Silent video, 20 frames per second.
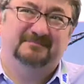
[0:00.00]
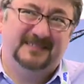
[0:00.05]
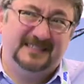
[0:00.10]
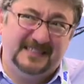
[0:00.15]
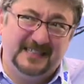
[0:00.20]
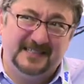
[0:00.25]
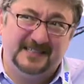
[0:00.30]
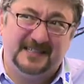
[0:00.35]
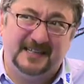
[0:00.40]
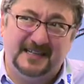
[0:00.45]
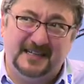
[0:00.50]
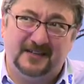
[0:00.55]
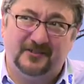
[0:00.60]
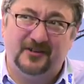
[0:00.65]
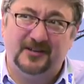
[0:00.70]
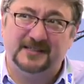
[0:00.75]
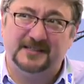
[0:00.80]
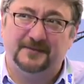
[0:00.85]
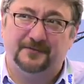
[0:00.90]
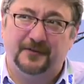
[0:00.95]
since I
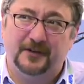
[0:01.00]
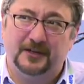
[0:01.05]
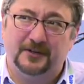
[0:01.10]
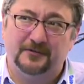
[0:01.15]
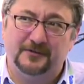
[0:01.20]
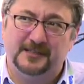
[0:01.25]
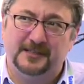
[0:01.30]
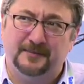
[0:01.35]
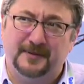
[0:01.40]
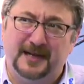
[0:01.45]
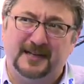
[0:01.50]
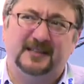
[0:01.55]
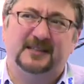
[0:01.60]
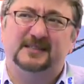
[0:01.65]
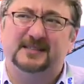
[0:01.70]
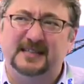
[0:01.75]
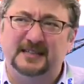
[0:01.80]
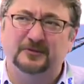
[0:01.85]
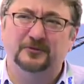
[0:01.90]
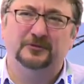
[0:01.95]
increase the frequency band,
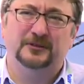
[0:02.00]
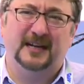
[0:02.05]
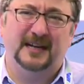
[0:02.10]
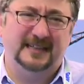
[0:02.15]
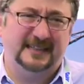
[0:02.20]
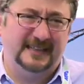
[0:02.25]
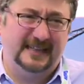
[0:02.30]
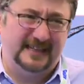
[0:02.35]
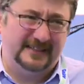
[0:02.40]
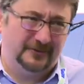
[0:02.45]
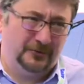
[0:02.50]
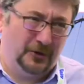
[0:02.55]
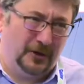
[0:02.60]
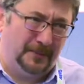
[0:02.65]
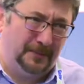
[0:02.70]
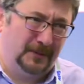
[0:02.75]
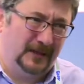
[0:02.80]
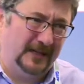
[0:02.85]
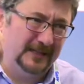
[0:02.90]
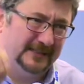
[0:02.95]
it's a good idea to
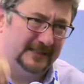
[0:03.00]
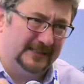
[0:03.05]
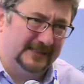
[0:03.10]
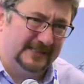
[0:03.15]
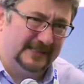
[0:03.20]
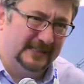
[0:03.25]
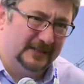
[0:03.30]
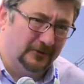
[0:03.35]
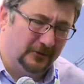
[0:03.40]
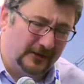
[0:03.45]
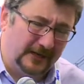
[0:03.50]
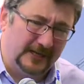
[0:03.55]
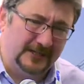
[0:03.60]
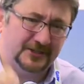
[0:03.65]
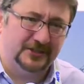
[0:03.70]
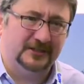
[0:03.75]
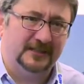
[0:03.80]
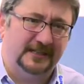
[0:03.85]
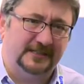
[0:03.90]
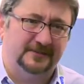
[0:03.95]
apply DC
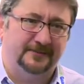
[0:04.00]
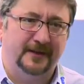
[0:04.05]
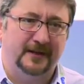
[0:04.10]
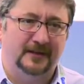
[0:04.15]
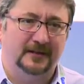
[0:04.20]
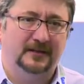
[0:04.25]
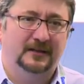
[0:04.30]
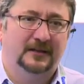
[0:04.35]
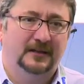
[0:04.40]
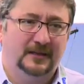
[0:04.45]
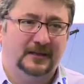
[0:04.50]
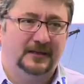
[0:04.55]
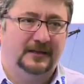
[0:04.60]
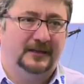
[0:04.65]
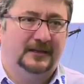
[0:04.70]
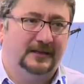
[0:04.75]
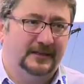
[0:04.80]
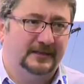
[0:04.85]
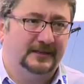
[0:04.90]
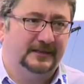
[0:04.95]
correction as well,
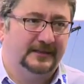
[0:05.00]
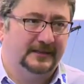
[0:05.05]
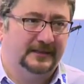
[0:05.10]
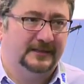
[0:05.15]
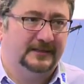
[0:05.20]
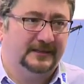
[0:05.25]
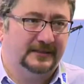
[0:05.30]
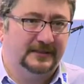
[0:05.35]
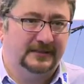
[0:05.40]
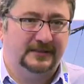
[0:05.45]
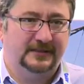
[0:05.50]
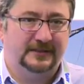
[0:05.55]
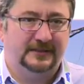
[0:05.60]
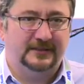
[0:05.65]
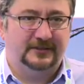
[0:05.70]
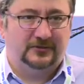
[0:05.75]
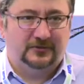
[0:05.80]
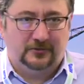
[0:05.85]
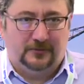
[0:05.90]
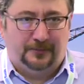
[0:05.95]

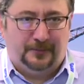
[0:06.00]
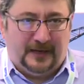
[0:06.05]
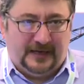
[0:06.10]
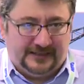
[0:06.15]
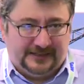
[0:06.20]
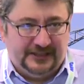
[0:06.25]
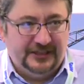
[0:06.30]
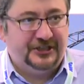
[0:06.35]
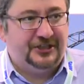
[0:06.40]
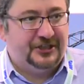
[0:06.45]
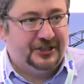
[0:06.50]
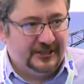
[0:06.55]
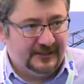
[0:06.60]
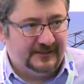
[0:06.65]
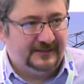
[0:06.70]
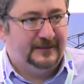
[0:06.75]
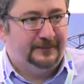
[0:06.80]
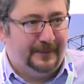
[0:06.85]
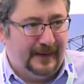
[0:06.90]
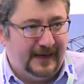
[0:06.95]
so
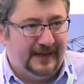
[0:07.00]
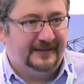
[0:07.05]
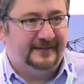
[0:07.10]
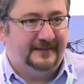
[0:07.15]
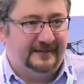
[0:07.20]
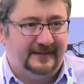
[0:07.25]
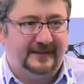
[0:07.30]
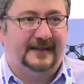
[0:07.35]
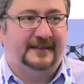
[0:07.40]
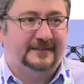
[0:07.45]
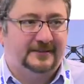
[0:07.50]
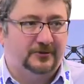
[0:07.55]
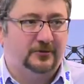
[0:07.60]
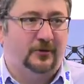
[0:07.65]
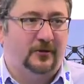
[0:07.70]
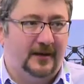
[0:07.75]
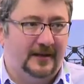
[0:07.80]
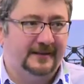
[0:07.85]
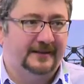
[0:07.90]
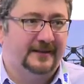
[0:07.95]
partition the band and so
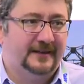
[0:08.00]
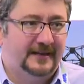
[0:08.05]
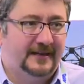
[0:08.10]
on.